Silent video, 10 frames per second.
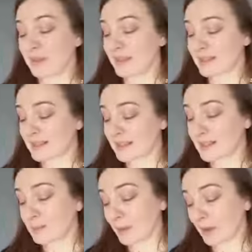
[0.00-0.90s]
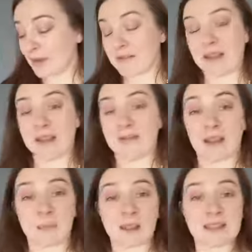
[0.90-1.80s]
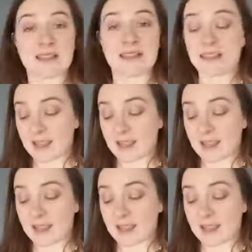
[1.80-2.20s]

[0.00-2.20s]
This book, I really recommend it.